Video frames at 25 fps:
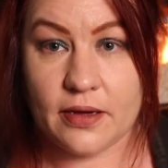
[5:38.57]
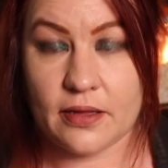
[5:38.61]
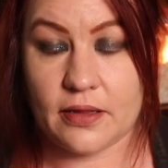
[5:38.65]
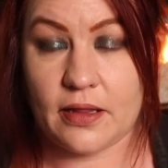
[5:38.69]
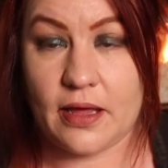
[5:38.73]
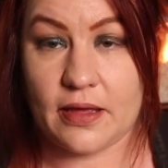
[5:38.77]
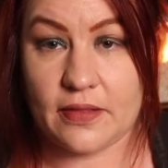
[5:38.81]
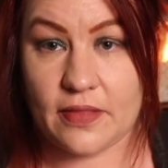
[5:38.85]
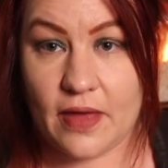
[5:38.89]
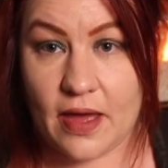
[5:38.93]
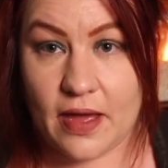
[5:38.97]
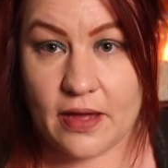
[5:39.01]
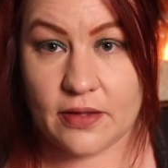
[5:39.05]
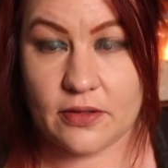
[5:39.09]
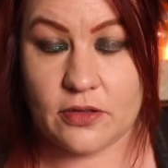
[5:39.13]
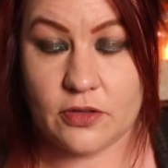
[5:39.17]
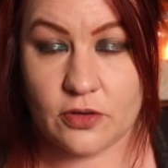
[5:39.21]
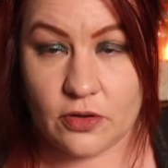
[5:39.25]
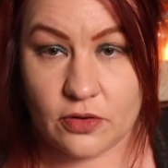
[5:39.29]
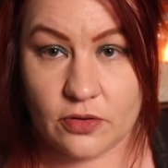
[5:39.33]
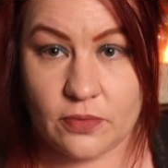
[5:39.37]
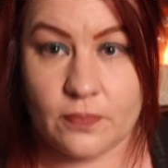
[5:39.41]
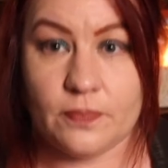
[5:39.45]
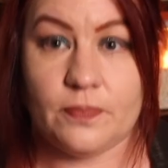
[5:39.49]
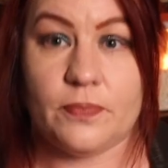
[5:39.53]
like that, you
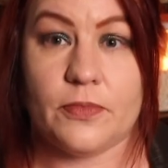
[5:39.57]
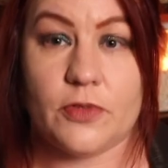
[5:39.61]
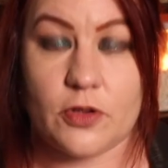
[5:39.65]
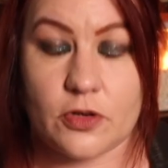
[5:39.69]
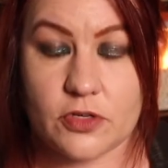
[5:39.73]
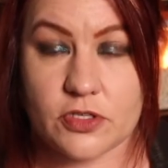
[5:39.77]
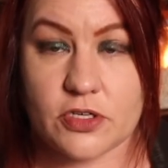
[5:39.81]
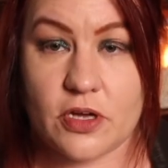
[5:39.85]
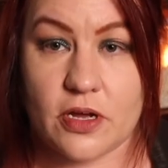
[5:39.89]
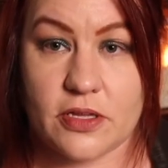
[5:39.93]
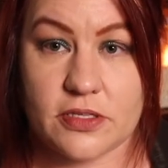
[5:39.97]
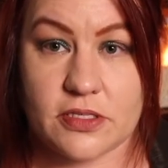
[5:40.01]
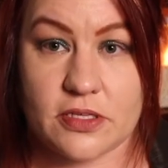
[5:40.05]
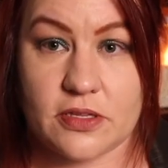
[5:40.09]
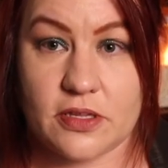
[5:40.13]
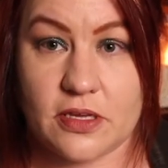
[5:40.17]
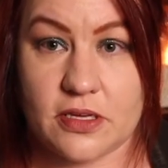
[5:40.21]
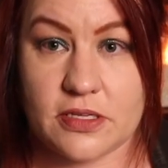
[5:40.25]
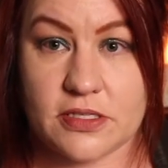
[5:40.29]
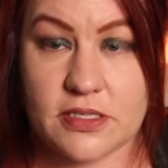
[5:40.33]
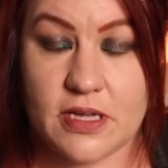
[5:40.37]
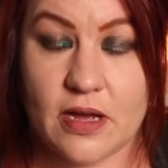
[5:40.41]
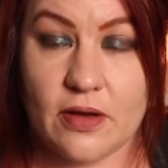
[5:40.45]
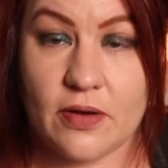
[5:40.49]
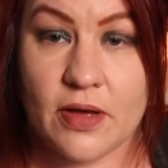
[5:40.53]
know, those kinds of
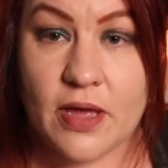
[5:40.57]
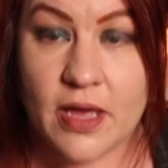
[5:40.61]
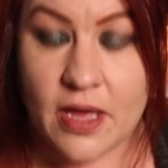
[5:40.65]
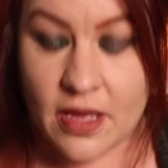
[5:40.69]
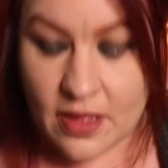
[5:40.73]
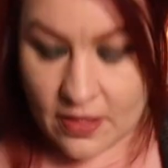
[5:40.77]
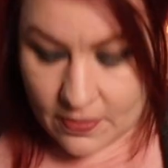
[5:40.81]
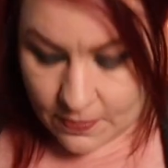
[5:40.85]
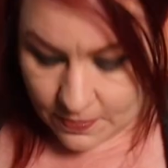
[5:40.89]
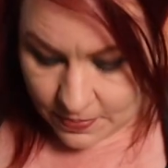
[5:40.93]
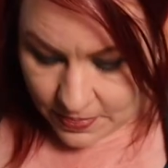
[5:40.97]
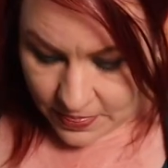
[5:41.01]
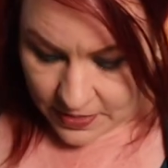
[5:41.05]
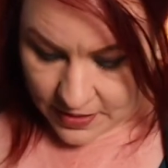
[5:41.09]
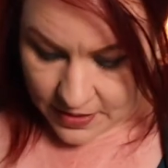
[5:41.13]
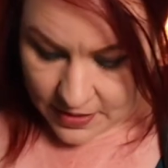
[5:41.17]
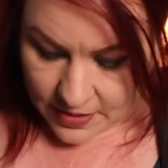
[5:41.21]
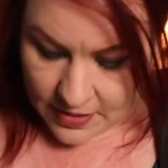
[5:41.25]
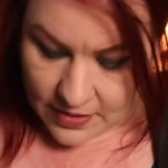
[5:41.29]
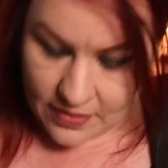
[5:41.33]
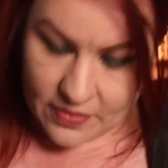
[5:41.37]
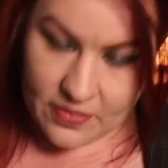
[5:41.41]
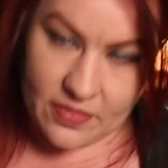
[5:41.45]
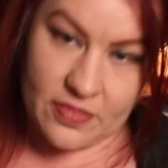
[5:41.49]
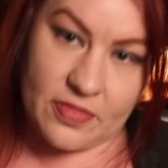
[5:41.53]
things. Now,
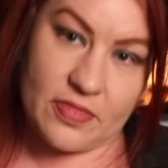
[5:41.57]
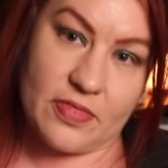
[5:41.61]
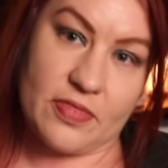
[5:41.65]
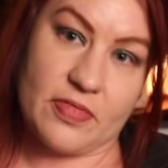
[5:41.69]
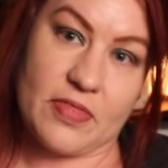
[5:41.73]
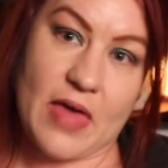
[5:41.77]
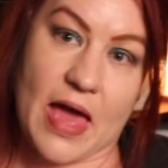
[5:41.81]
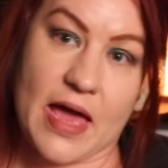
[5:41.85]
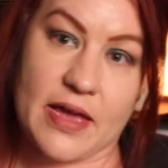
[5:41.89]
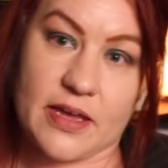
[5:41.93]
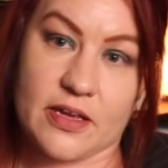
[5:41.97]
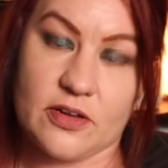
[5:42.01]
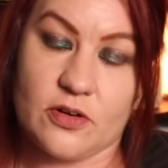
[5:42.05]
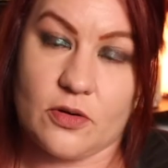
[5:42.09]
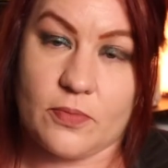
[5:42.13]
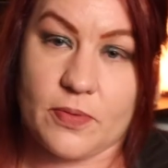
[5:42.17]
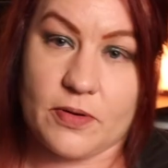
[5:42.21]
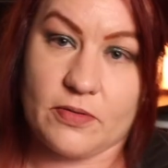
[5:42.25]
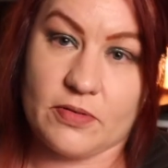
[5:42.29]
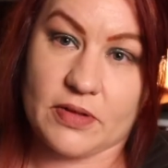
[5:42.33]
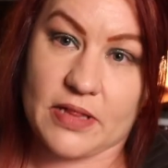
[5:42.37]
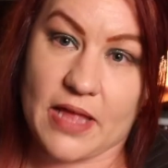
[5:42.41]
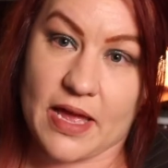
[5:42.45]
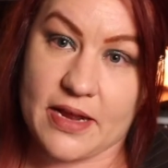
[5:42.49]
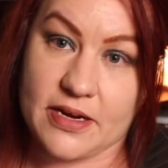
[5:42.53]
that can all
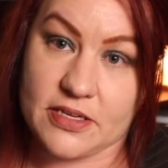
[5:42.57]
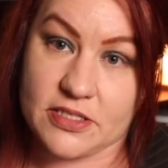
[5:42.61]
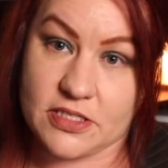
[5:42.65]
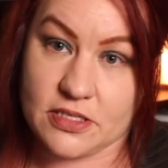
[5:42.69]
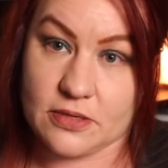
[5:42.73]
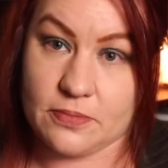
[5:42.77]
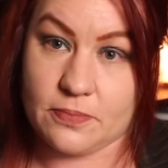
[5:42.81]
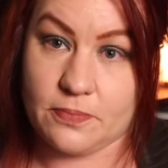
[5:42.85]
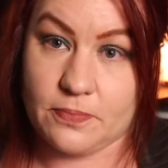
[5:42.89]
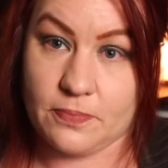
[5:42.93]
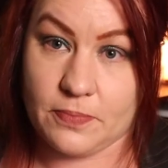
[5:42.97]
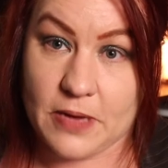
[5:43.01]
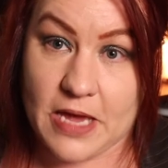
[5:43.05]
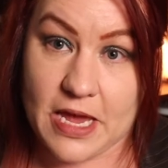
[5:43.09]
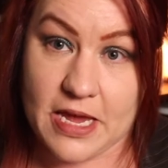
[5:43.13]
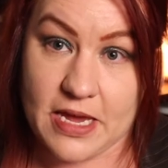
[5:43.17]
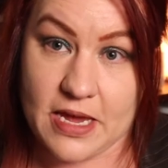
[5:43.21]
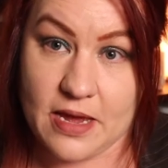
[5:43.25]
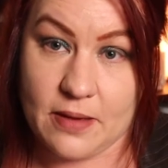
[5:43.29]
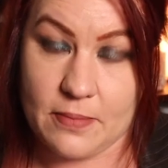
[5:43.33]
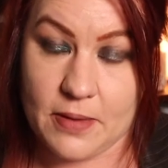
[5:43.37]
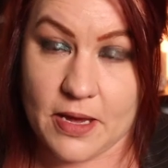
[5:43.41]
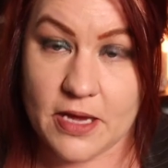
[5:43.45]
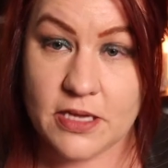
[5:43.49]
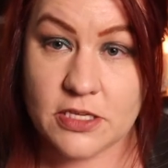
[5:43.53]
be related to
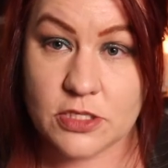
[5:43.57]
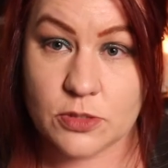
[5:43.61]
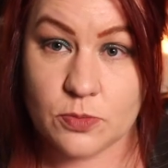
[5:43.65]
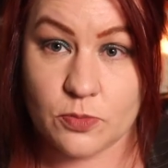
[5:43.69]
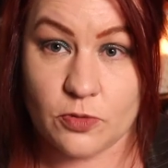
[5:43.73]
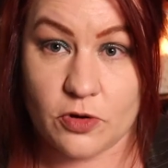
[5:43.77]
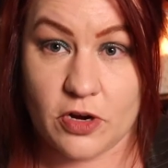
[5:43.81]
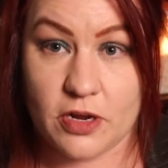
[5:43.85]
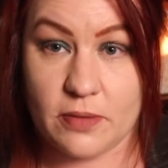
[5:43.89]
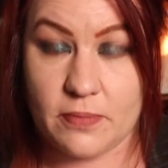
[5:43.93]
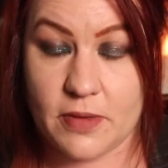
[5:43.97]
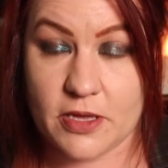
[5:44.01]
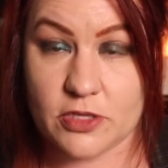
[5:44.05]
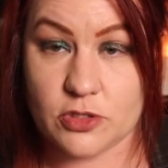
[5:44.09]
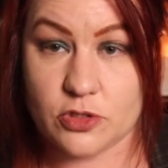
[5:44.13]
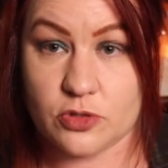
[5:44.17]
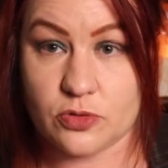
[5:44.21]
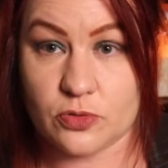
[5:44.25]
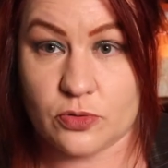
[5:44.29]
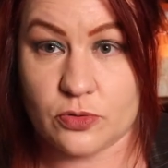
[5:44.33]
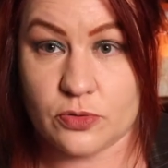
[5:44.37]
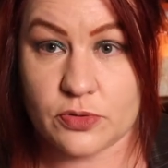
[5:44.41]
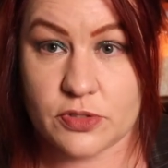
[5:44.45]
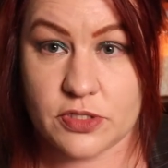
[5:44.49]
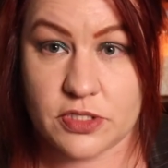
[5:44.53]
PMS,
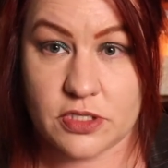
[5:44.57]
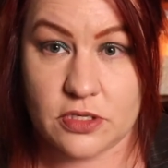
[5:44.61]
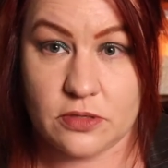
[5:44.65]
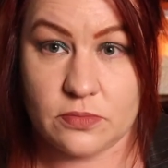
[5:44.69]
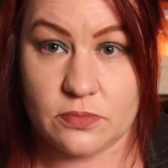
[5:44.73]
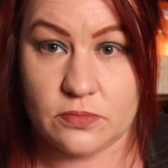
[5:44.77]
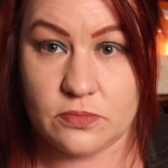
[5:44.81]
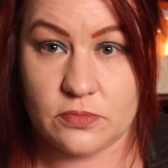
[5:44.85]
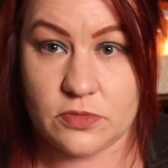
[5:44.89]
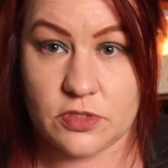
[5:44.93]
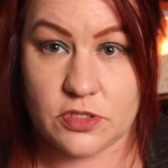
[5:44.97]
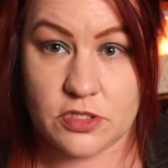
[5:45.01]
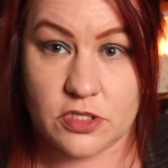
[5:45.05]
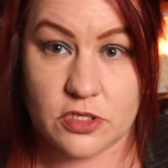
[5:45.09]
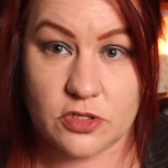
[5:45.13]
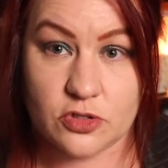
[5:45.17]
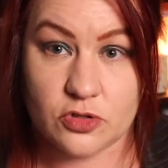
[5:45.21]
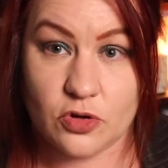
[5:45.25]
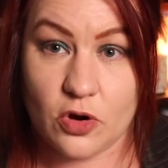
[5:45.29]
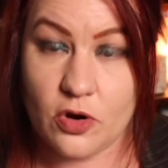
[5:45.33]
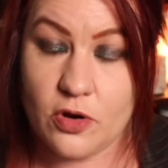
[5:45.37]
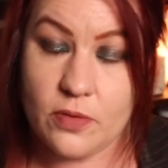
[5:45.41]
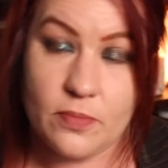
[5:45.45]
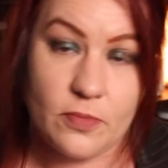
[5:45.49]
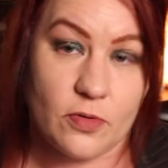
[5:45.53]
premenstrual
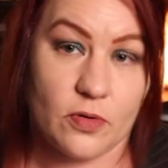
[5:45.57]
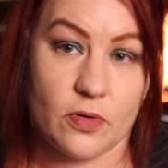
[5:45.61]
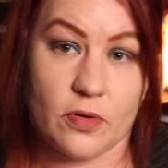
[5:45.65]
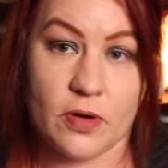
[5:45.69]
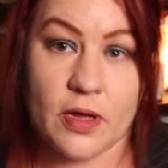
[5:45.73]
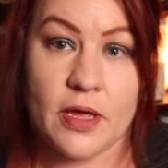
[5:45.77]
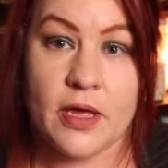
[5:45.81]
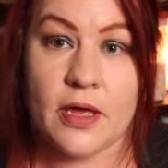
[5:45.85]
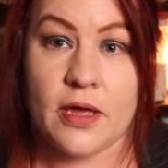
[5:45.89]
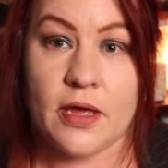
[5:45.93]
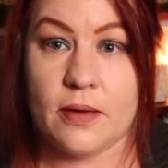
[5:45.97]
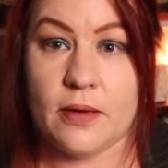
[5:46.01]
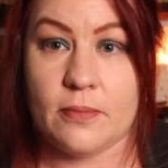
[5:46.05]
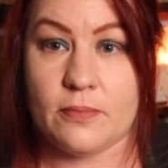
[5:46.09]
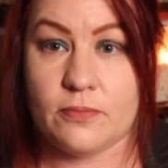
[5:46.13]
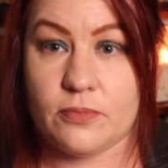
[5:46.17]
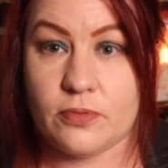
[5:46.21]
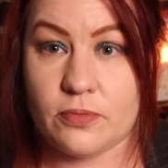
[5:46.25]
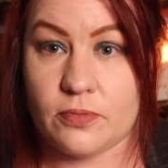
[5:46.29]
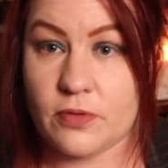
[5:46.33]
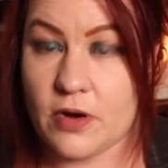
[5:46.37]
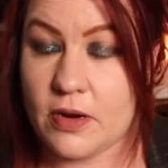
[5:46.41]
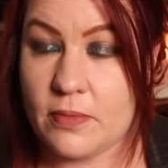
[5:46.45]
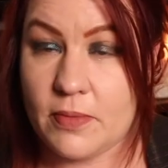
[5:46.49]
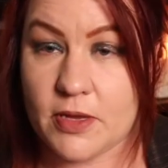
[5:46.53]
syndrome, or
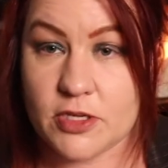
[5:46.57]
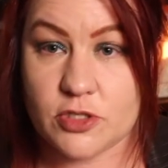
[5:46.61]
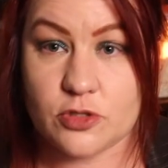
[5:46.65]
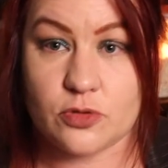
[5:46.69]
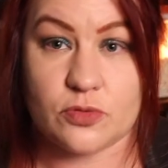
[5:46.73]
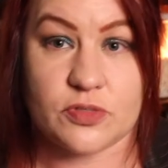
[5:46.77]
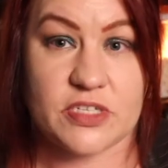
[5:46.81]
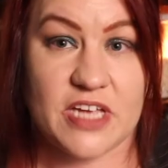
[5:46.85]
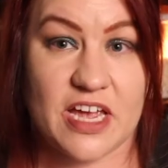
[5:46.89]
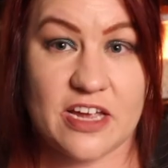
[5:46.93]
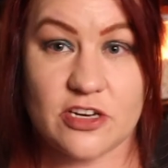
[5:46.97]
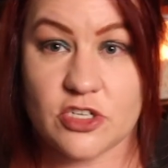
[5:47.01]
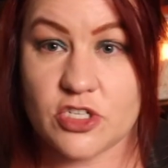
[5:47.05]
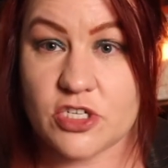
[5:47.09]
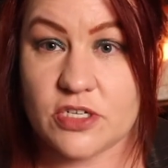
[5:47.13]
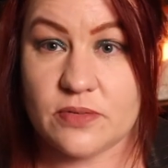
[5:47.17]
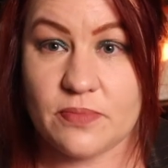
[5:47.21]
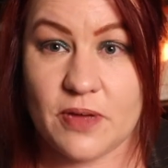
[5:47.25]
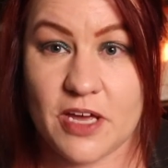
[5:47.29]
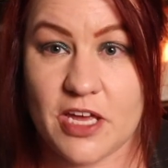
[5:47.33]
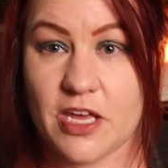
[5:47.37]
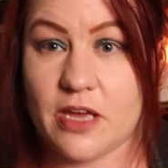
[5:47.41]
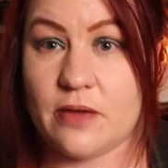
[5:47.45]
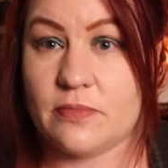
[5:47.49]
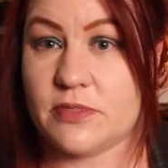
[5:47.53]
premenstrual tension,
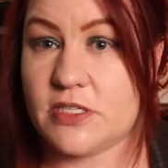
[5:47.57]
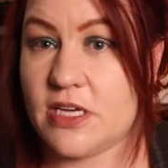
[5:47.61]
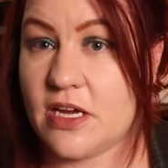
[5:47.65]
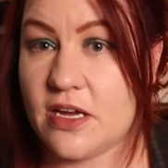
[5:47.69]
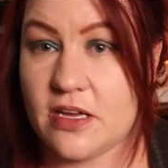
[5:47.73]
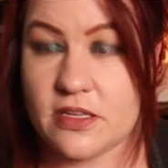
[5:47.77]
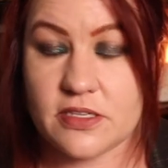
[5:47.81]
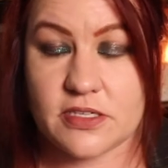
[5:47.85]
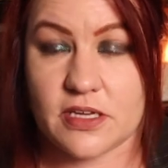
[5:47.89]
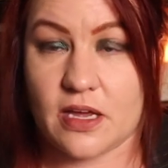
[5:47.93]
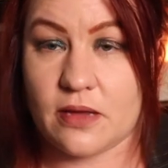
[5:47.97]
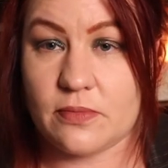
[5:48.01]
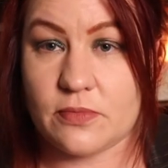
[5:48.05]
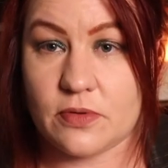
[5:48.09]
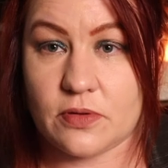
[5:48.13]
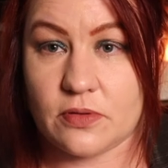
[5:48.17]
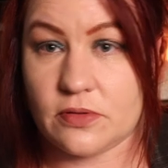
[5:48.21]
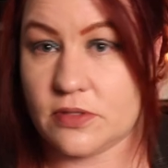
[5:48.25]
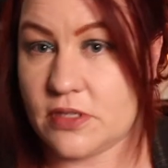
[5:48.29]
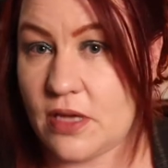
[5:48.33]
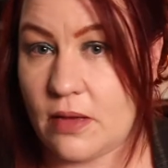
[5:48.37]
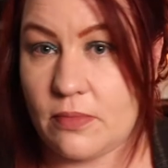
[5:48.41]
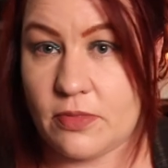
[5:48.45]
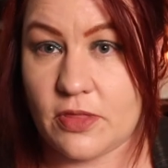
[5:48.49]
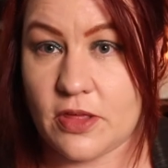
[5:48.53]
PMT,
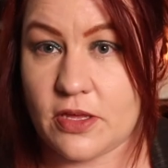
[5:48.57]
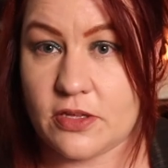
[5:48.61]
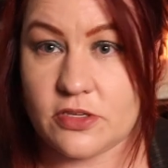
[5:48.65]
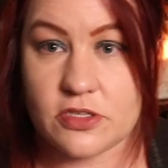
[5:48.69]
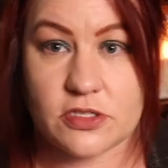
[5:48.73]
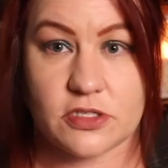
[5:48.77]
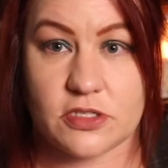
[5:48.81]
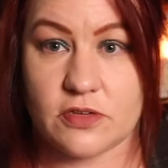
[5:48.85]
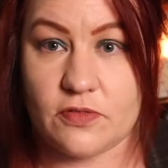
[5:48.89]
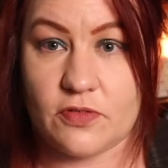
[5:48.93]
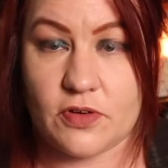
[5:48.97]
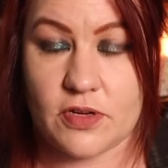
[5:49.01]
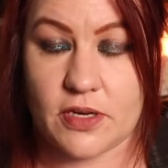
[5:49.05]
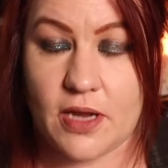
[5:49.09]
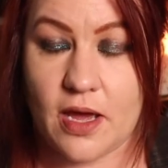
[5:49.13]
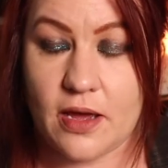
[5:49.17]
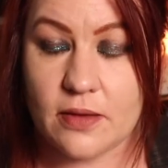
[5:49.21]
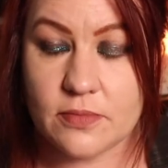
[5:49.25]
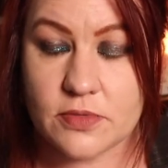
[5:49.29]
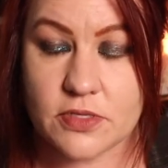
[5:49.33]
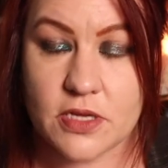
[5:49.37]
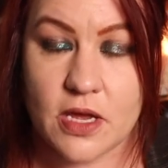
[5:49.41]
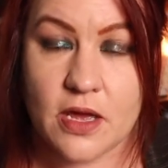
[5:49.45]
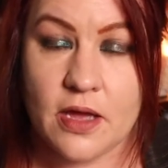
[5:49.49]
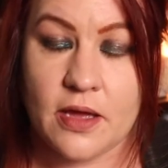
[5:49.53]
same thing, just different
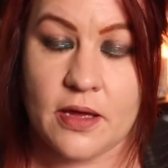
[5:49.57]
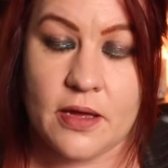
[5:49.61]
names.